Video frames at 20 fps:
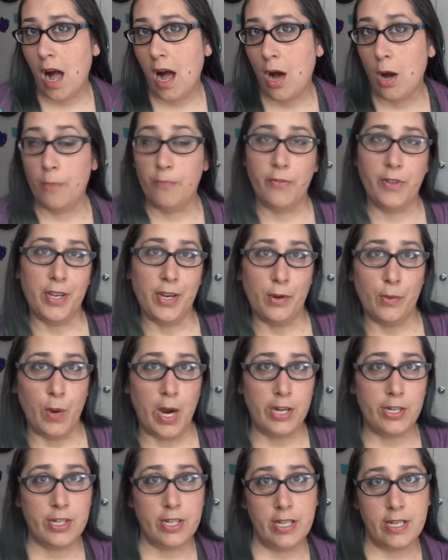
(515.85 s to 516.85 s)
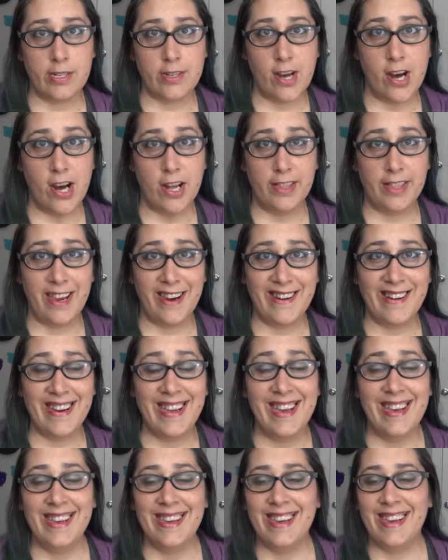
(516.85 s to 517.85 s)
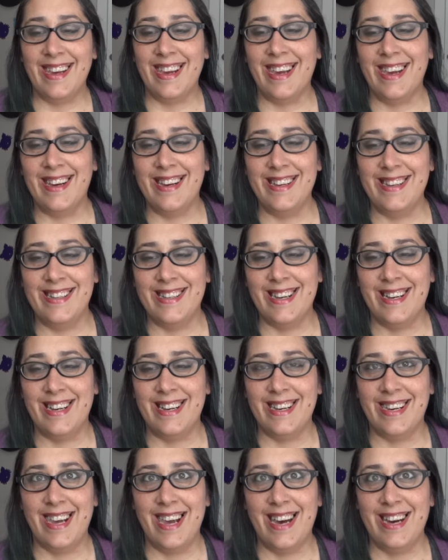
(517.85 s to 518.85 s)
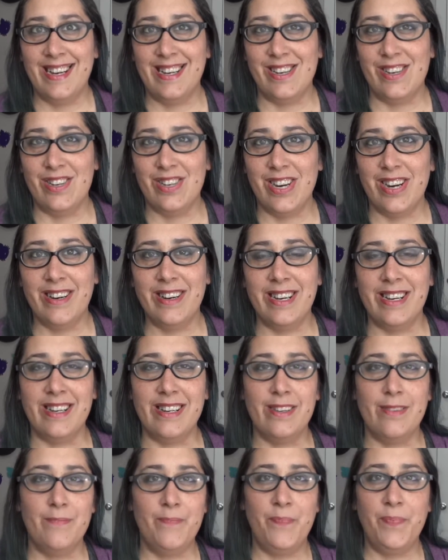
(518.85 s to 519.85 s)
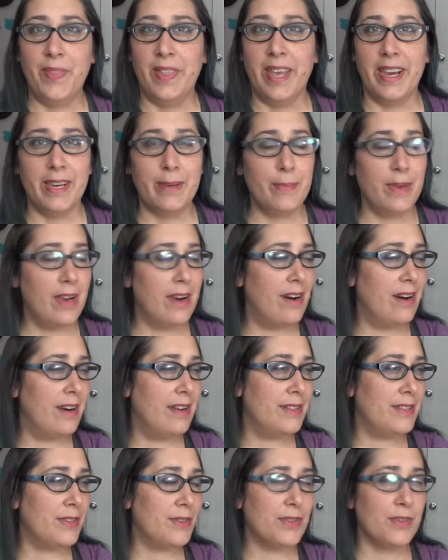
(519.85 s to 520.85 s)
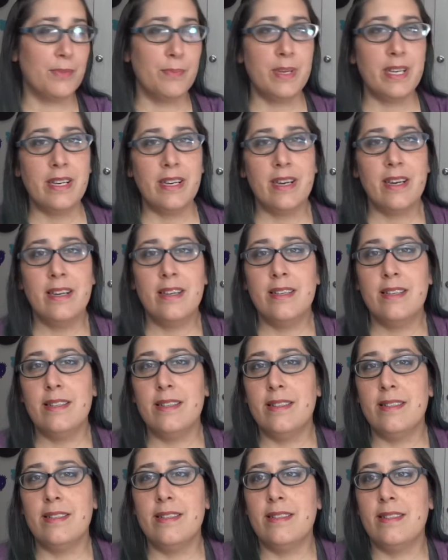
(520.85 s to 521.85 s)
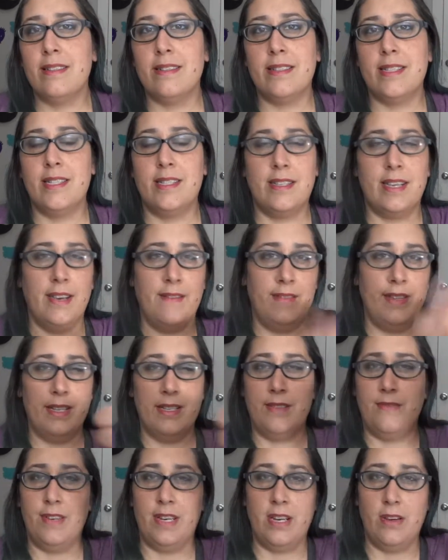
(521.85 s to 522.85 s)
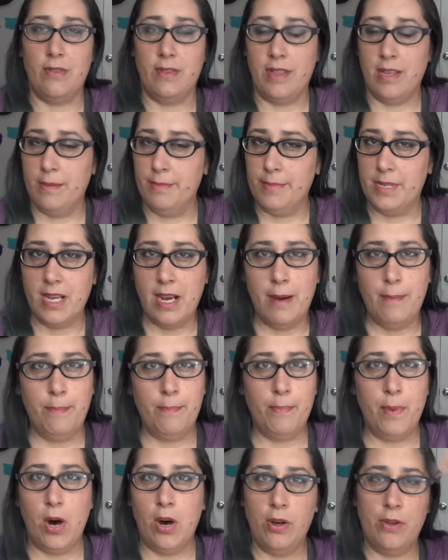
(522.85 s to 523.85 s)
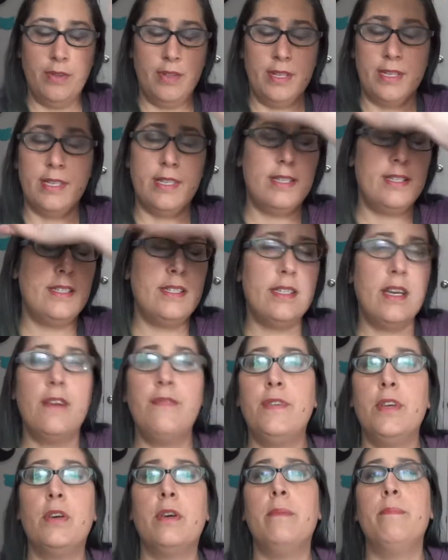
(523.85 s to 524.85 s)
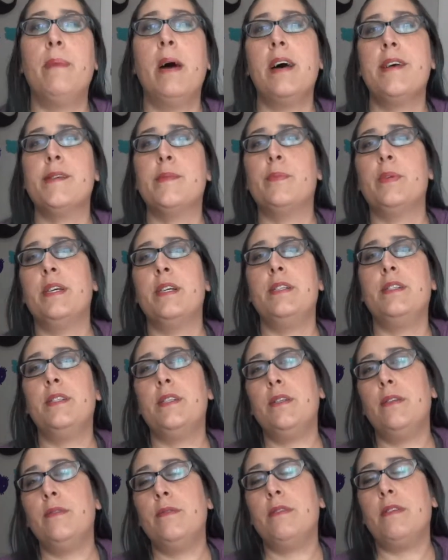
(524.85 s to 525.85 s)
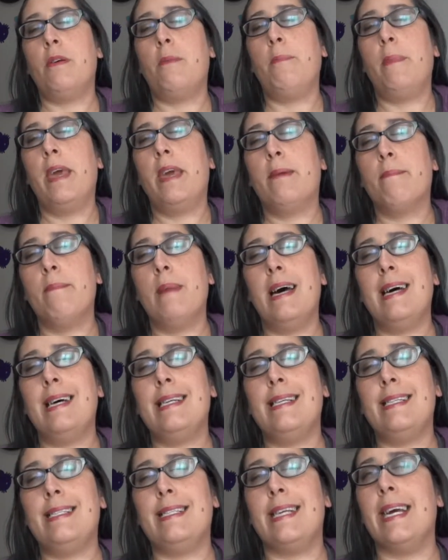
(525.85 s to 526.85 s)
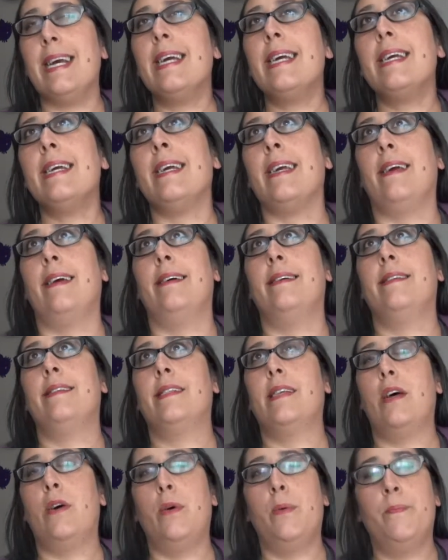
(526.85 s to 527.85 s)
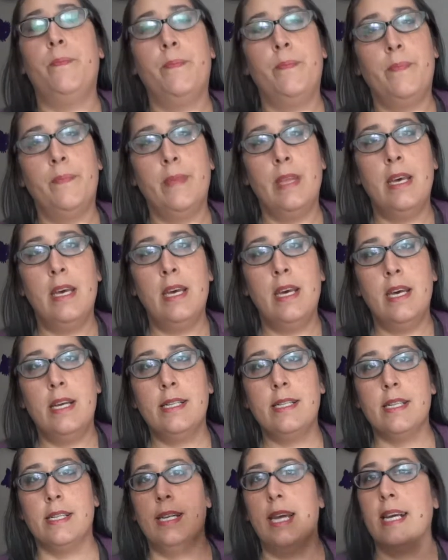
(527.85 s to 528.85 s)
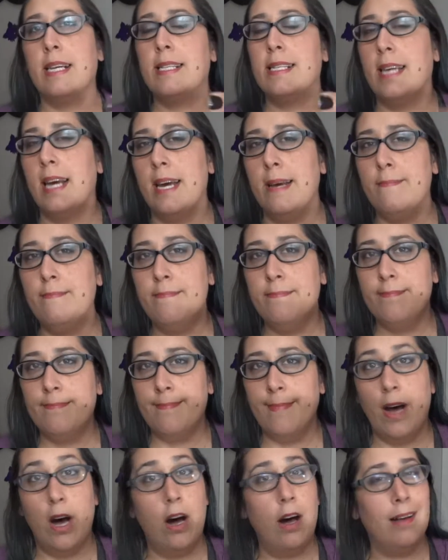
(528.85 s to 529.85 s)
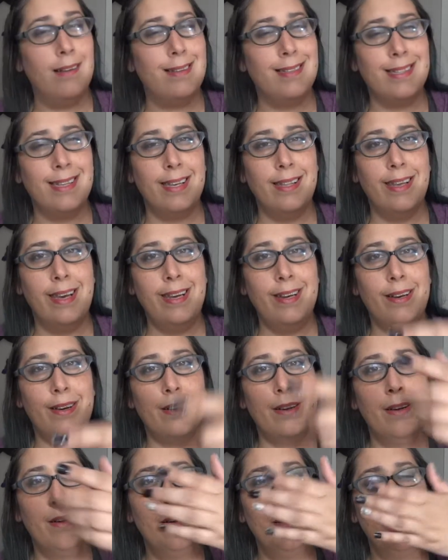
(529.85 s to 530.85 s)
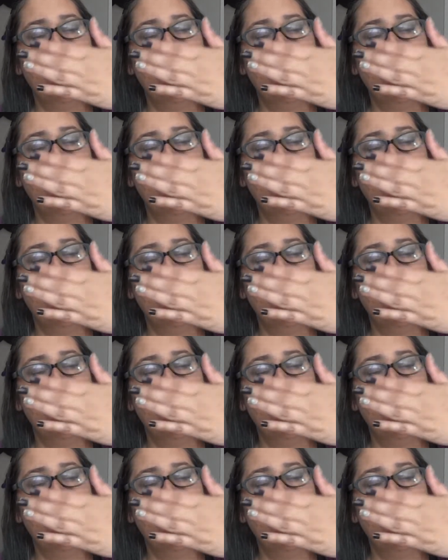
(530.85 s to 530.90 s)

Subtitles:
Hopefully you're watching this on there. And yeah, share it. Like me on social medias. Give this video a thumbs up. All the stuff you can possibly do to make my day. So, till next time, I'll see you later.